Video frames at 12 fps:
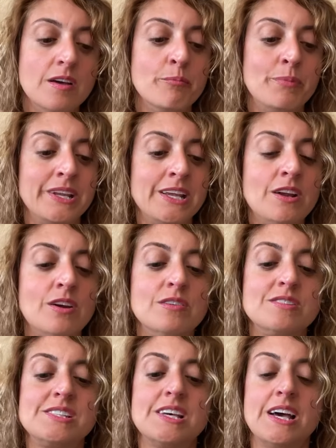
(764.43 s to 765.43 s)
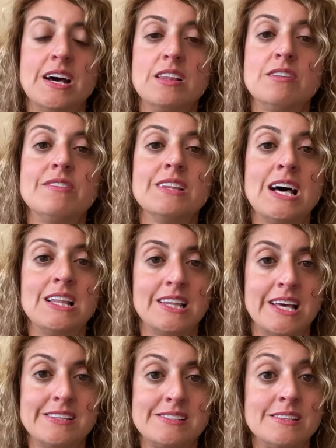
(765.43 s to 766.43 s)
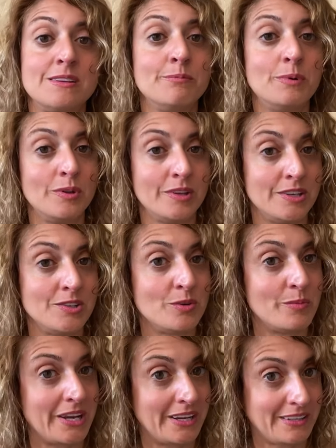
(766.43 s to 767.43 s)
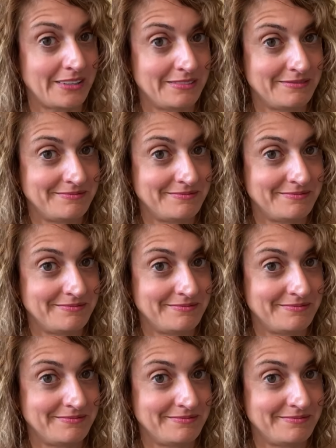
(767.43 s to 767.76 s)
But it hurts a hell of a lot less than a bullet in your back.